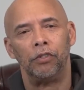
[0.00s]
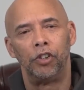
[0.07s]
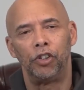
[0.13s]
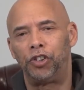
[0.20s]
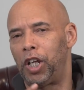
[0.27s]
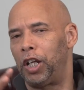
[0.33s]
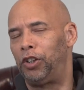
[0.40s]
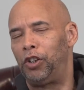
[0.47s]

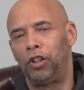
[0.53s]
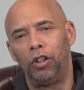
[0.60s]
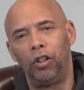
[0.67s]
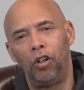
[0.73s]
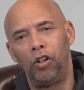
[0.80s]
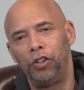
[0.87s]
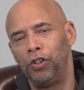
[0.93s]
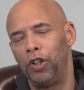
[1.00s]
Just say to the
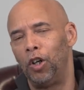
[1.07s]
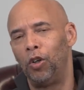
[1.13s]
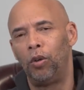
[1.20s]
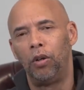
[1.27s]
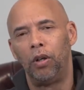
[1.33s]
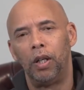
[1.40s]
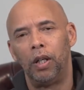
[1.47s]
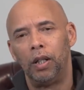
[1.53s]
Lord, you
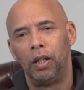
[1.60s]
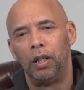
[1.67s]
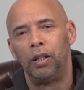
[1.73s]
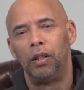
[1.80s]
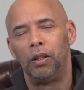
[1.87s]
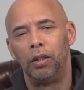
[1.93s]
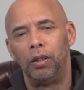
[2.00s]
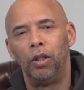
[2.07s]
know,
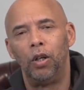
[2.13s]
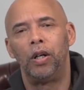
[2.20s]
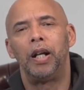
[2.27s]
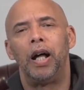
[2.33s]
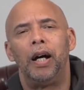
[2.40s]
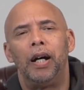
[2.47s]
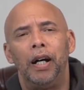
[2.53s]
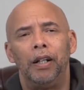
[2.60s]

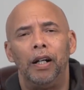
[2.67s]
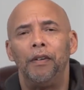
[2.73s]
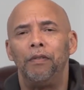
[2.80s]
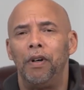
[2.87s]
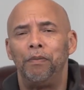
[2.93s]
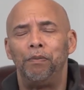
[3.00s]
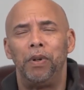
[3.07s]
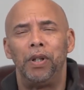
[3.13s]
Lord, I,
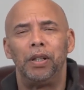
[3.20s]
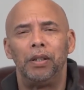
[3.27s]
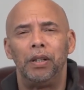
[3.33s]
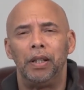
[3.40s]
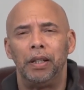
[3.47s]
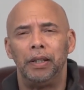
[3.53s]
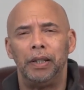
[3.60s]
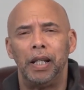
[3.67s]
have
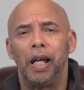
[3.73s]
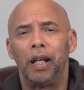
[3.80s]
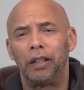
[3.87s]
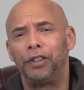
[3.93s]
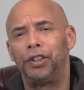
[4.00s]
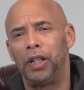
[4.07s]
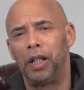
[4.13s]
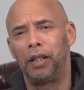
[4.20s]
been
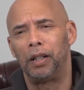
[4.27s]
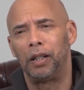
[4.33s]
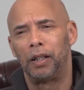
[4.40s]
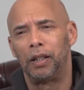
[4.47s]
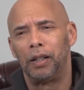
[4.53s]
negligent.